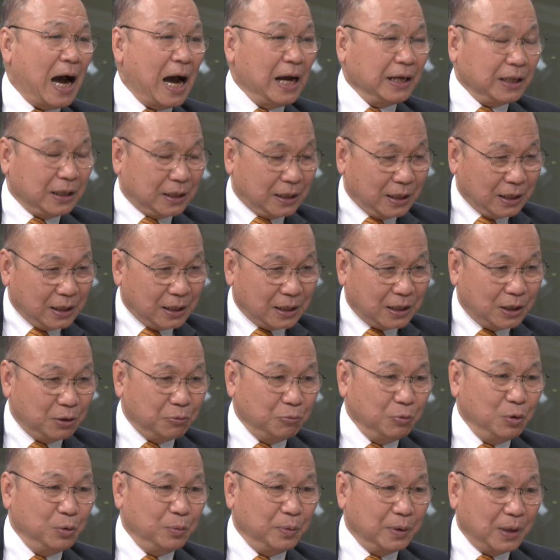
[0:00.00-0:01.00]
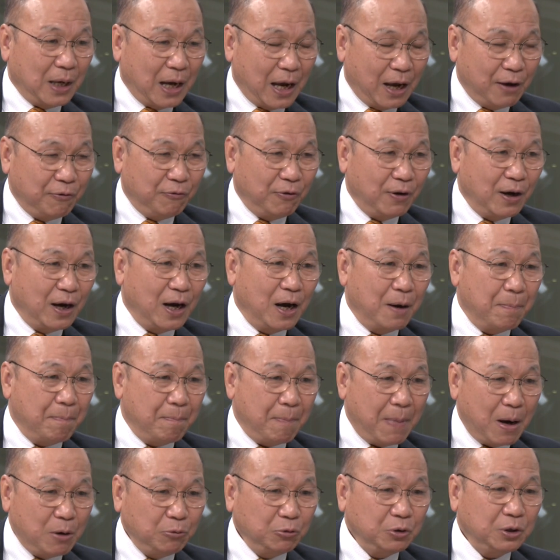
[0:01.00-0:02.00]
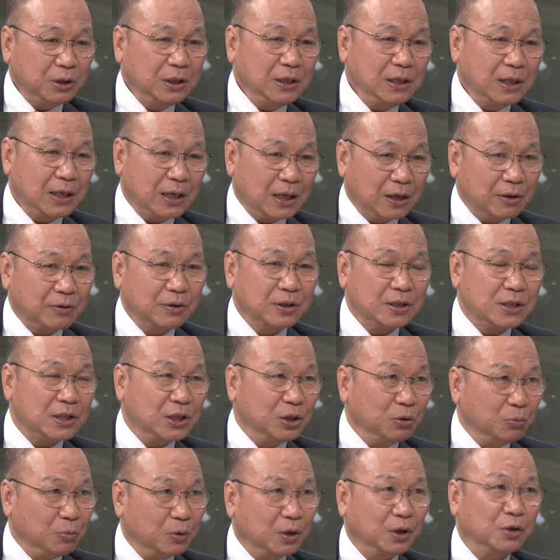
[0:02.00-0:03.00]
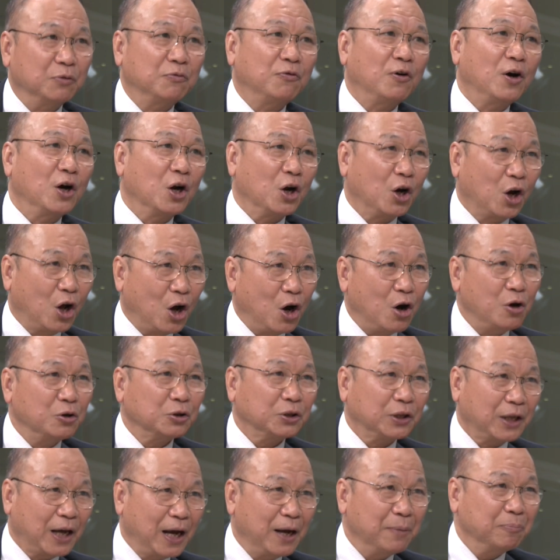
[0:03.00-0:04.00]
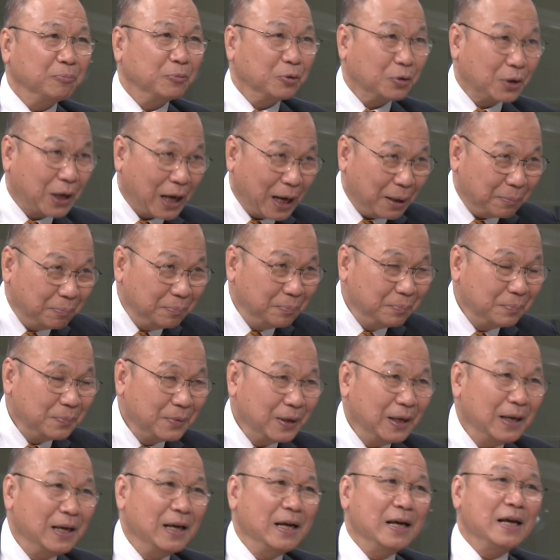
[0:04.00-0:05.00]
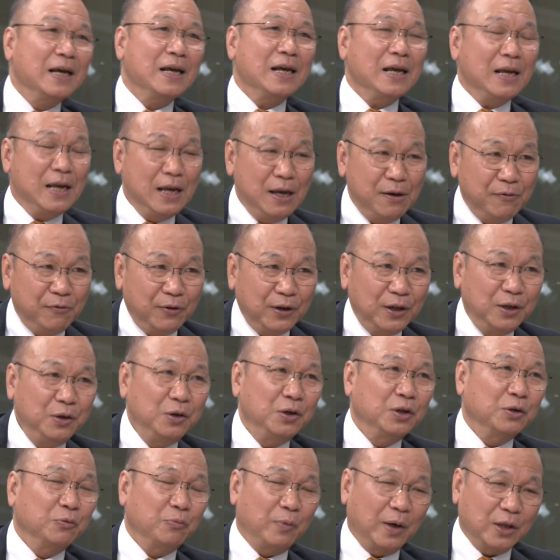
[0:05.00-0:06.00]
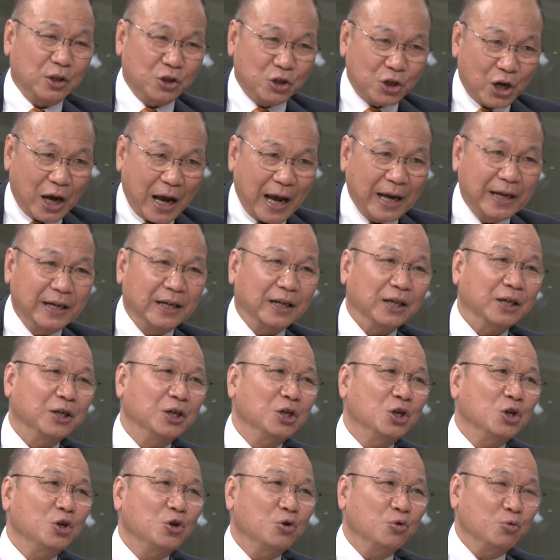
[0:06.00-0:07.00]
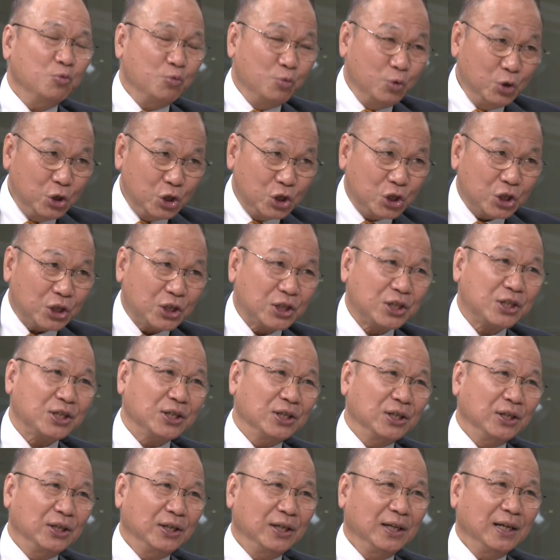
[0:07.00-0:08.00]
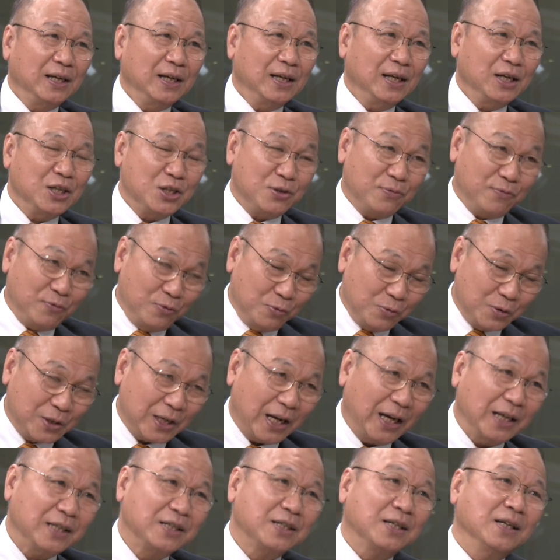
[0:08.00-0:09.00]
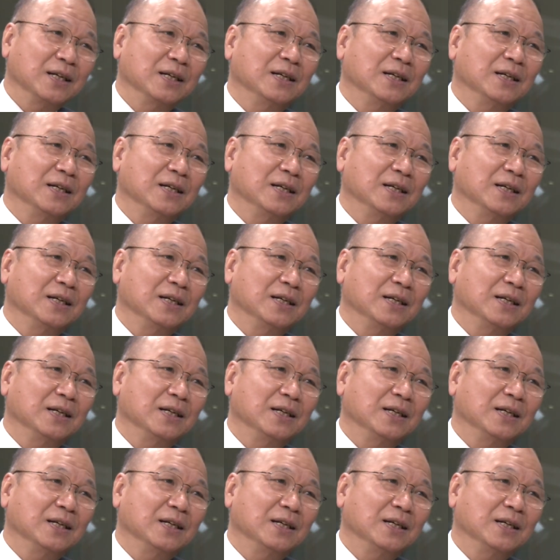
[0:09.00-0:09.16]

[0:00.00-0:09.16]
I think we will have a multi-currency world for a long time to come, even when China reaches its full size.